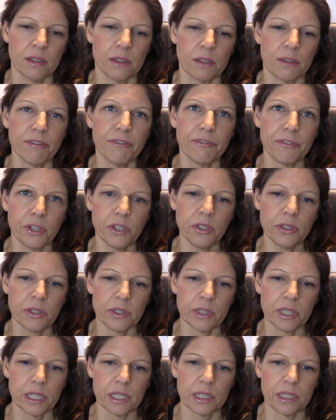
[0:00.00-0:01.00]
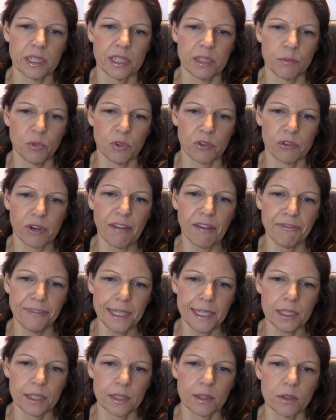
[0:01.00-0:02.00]
The first is
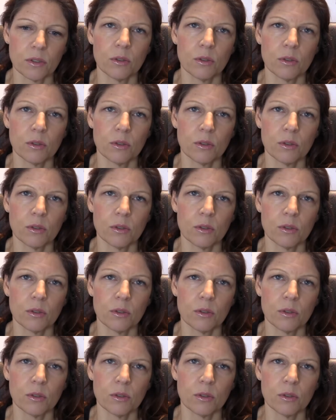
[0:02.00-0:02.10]
demographics